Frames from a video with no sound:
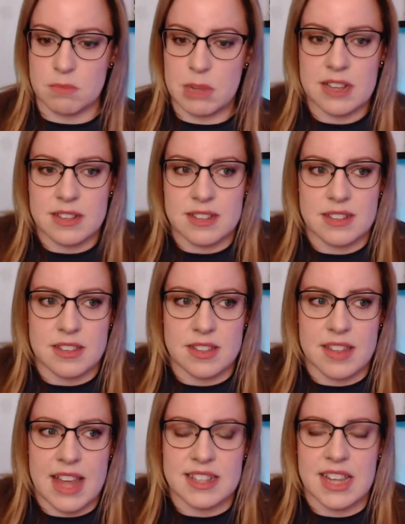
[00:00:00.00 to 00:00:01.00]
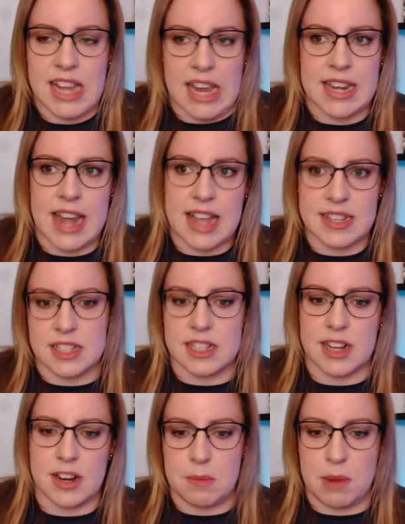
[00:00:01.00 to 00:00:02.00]
because that's like a
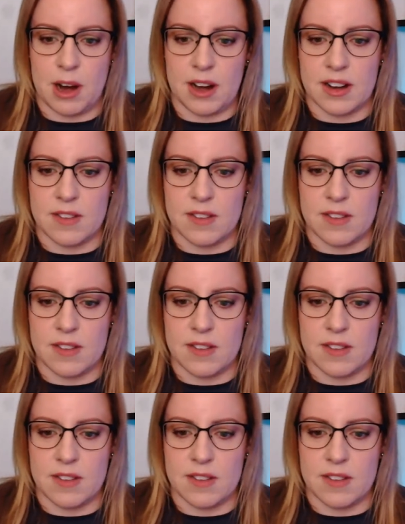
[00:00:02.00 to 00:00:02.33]
necessary part